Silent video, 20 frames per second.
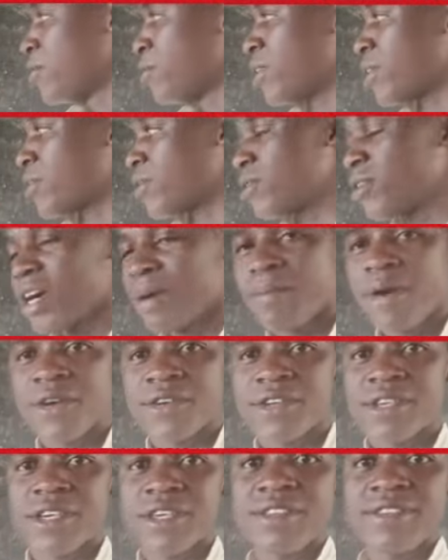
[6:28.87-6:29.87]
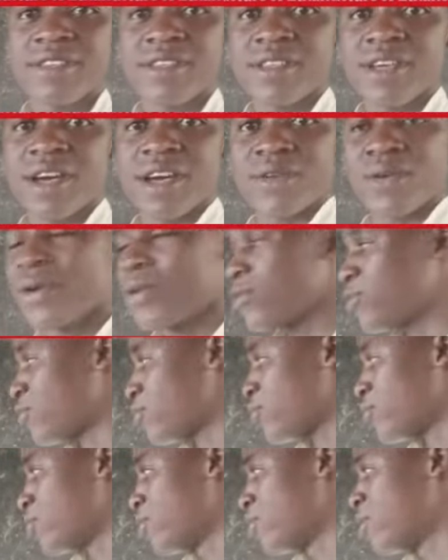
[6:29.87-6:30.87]
We are talking about yeast, and
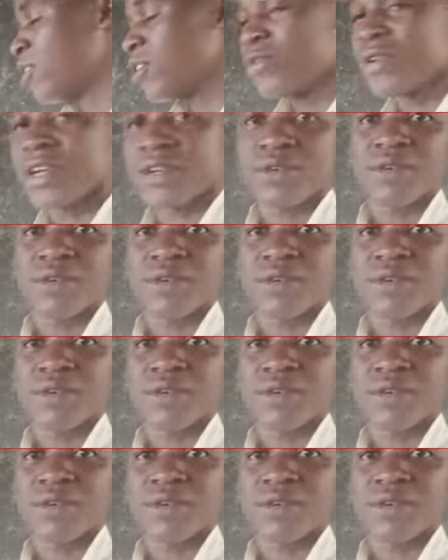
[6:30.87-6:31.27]
also we are